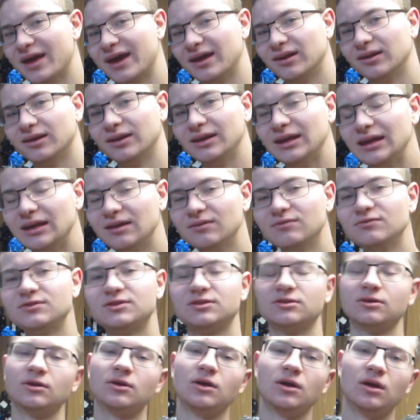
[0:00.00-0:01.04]
That
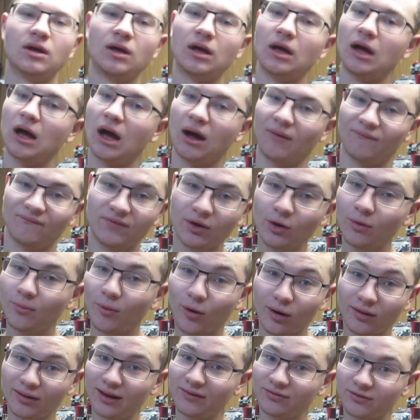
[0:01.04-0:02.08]
leaves a few
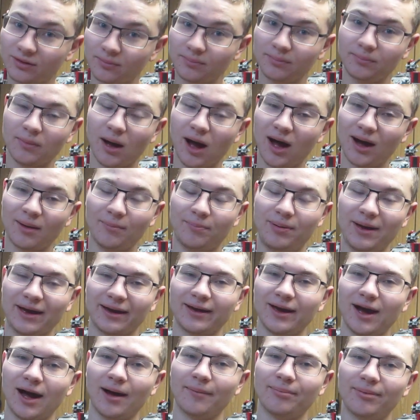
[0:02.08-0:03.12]
more left to
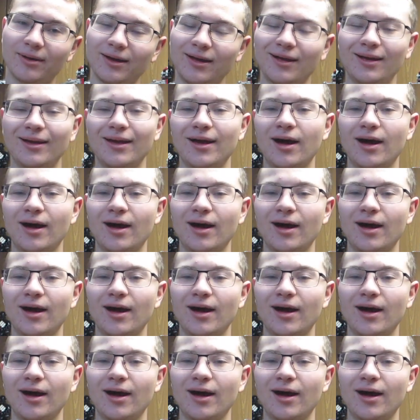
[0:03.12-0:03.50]
pick up,